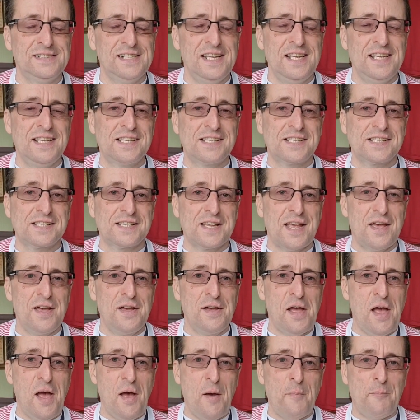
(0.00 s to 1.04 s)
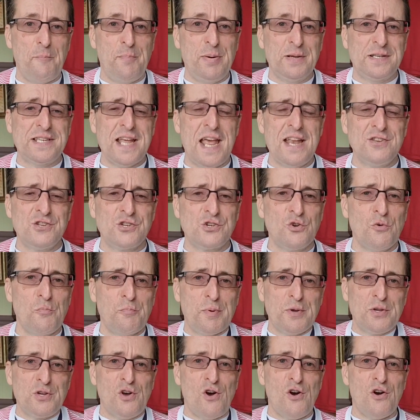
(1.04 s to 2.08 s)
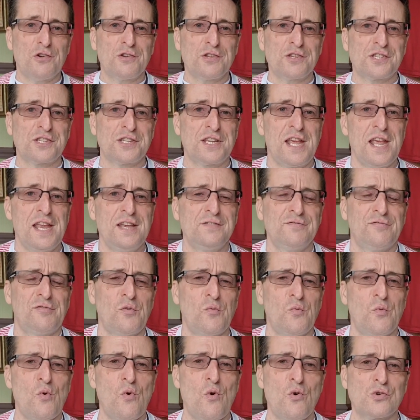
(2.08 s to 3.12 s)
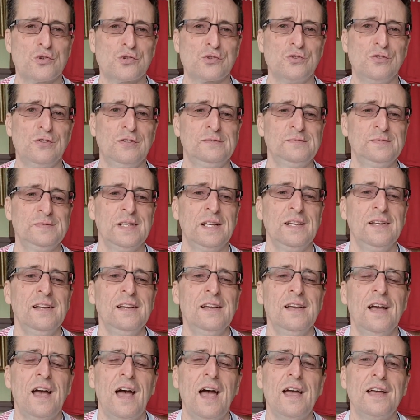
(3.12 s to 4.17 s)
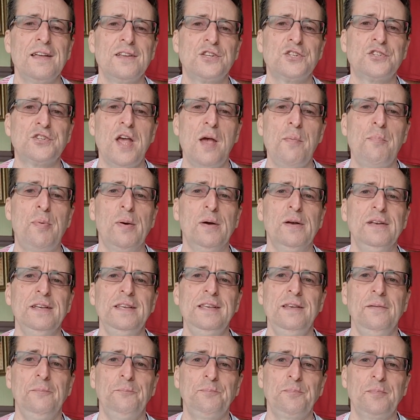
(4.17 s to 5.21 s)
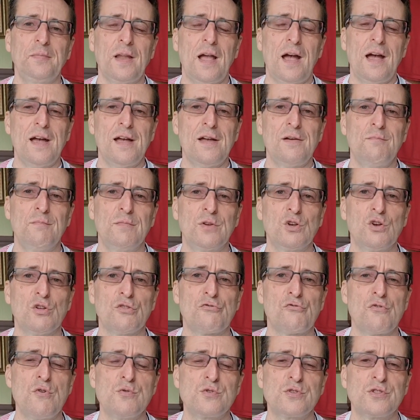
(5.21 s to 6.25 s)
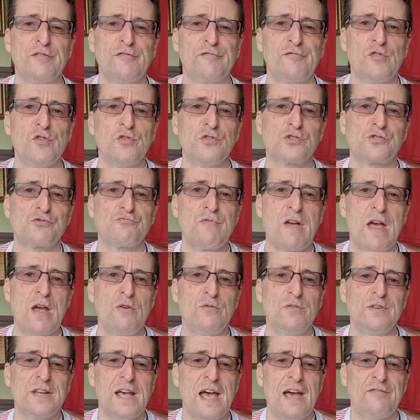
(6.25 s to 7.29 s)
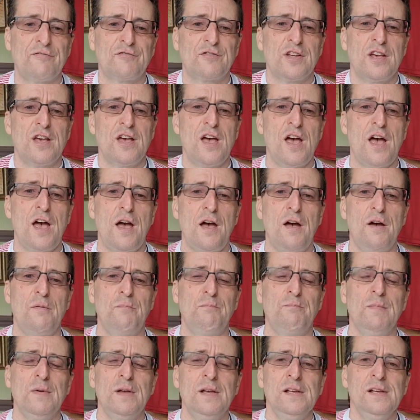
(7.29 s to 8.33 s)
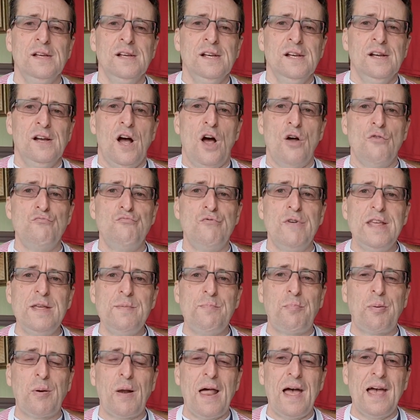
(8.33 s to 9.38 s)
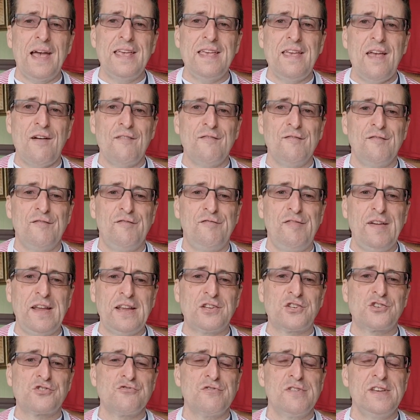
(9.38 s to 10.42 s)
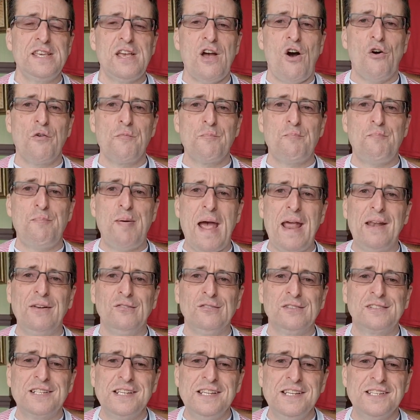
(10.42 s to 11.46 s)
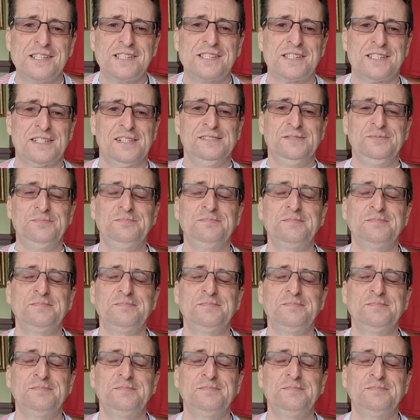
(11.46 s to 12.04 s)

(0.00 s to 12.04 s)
It's a potential banana skin for Walsall. Sheppey got through to the first round after a replay victory on penalties.